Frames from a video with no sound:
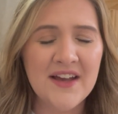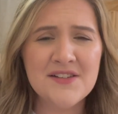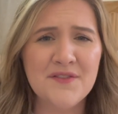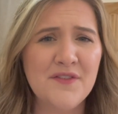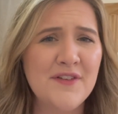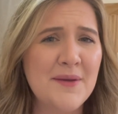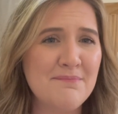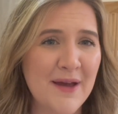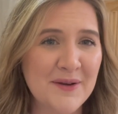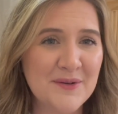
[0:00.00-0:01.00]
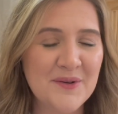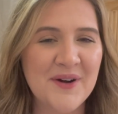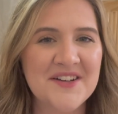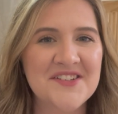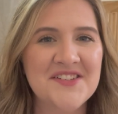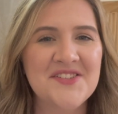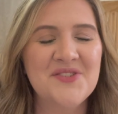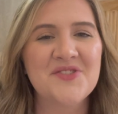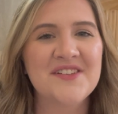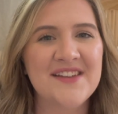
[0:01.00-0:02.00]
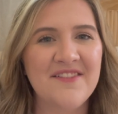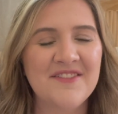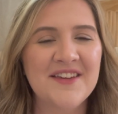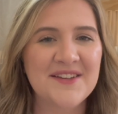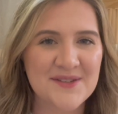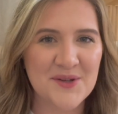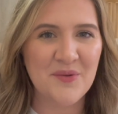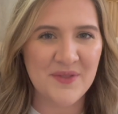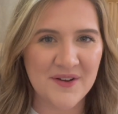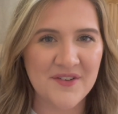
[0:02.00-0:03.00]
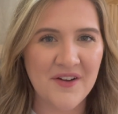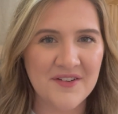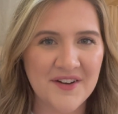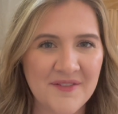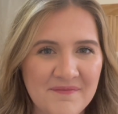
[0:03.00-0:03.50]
so if you have any medical questions, you should definitely consult with your doctor.